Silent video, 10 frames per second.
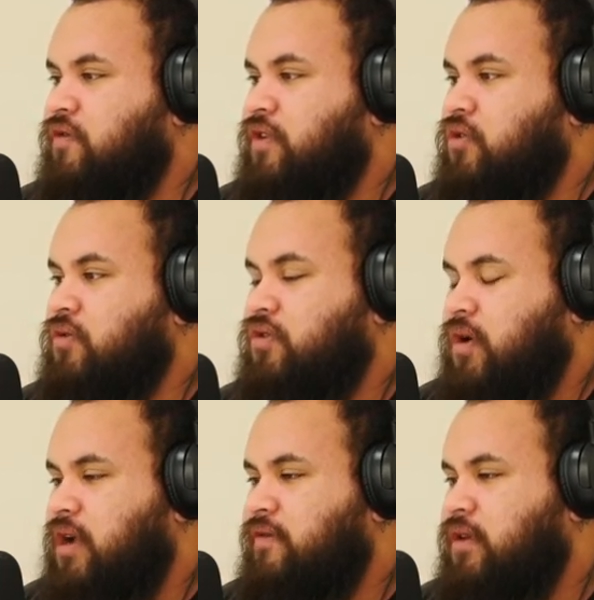of neural
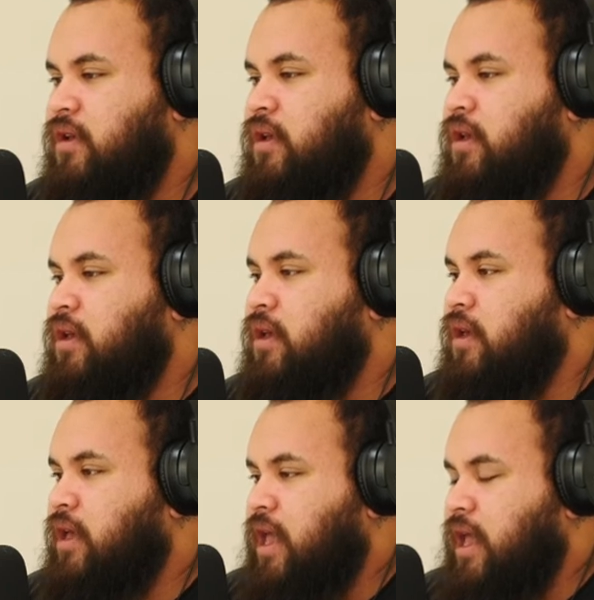drive,
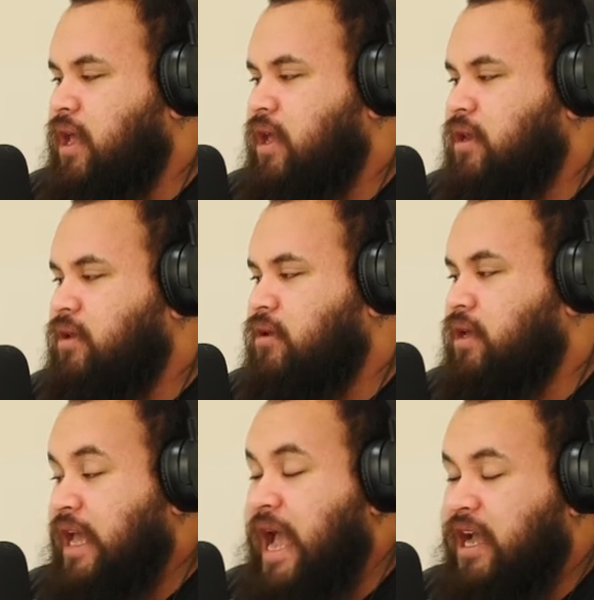and
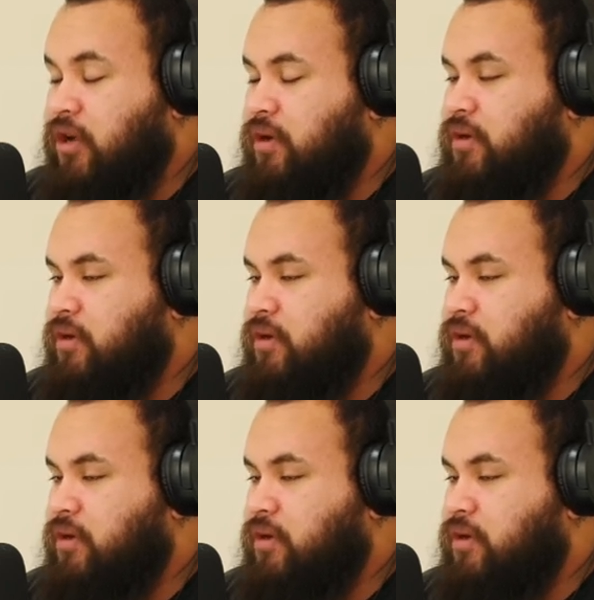accurate